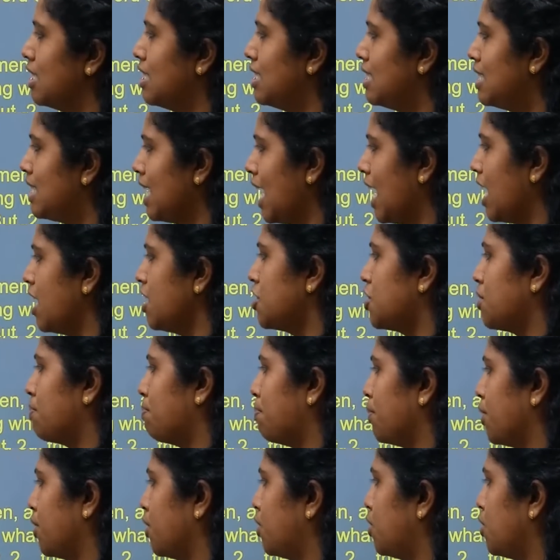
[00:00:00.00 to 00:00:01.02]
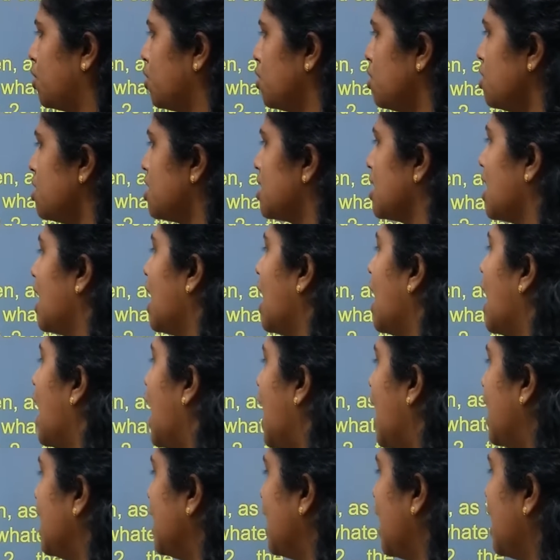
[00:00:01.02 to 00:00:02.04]
dash produced
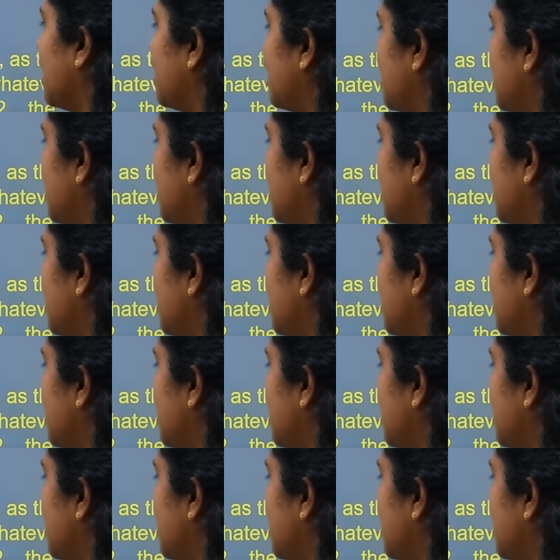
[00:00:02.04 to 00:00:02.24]
and at